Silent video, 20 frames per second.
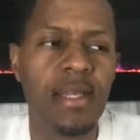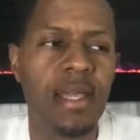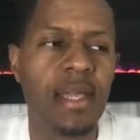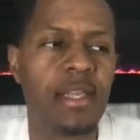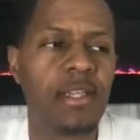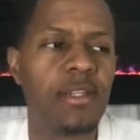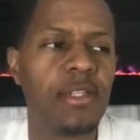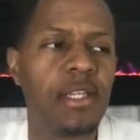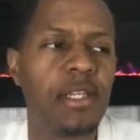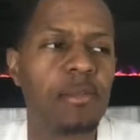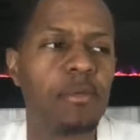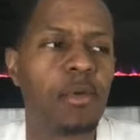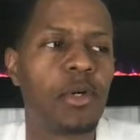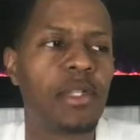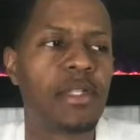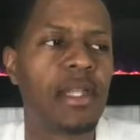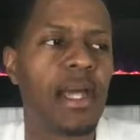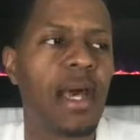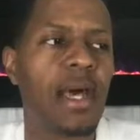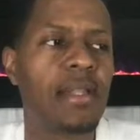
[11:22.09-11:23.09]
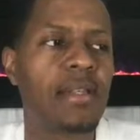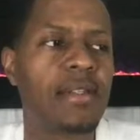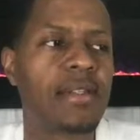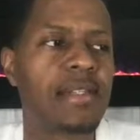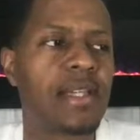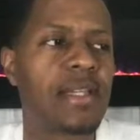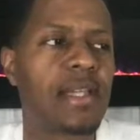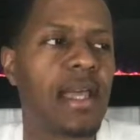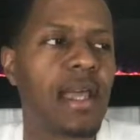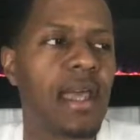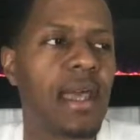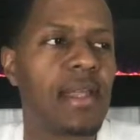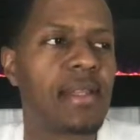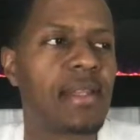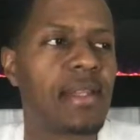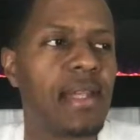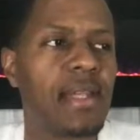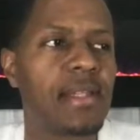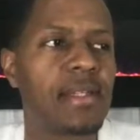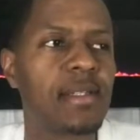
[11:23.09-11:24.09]
and you need more dollars in the
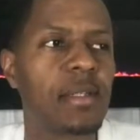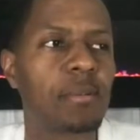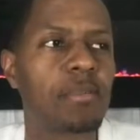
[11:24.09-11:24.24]
athletic